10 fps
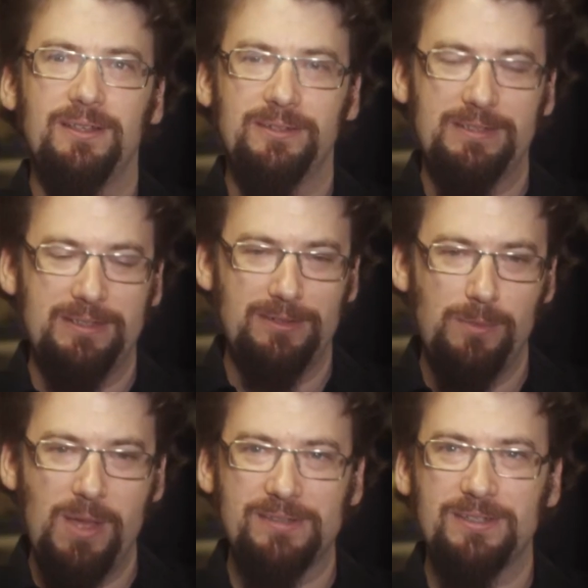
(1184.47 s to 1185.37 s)
I looked at New
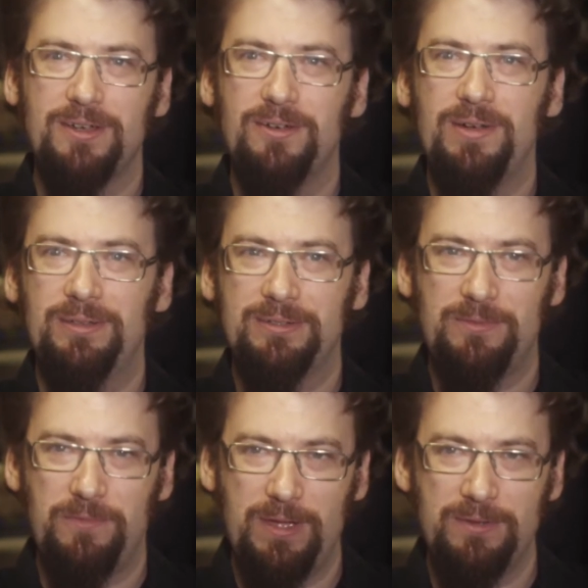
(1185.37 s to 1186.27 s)
Mexico, I looked
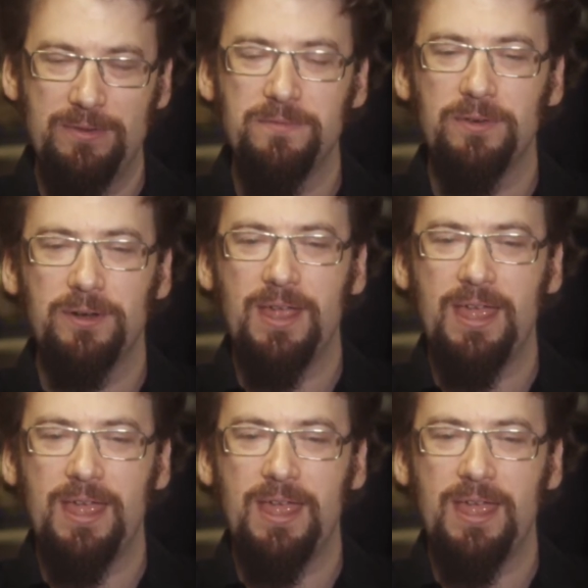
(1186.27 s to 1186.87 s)
at Vancouver,